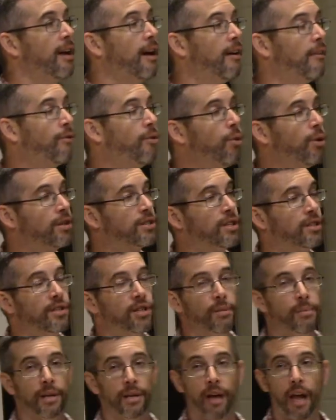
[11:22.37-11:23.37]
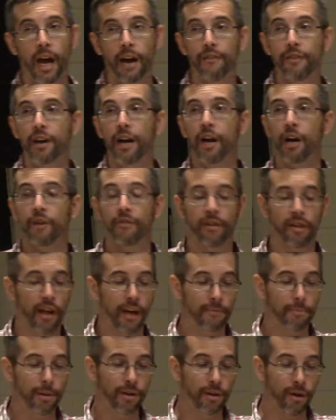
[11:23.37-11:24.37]
Of course, it's to be in every area of our
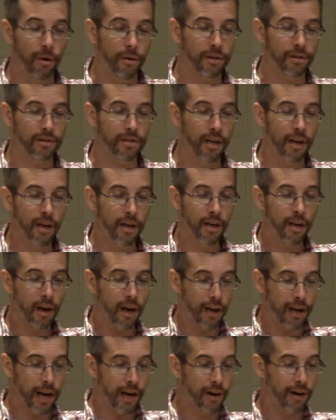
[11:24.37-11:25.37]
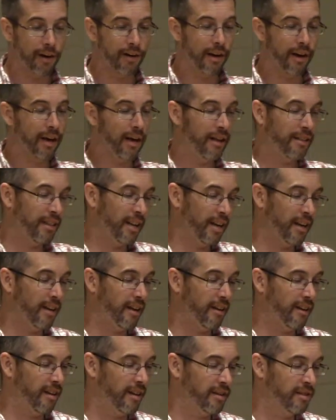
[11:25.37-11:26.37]
life, but notice an area that
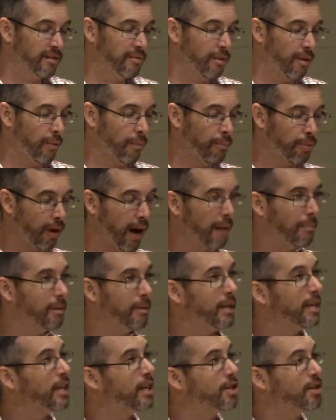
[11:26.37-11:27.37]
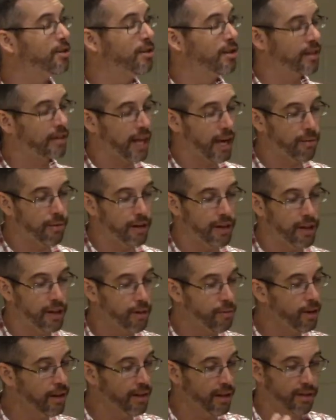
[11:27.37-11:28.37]
is probably an issue that they were
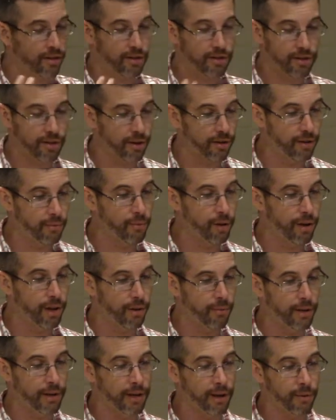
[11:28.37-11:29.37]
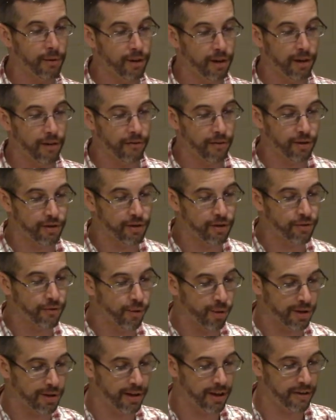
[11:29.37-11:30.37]
dealing with and certainly one that we deal with. Look at verses
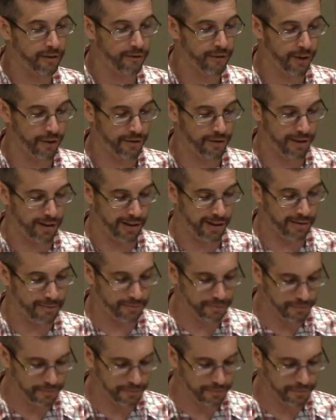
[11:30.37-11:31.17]
14 and 15.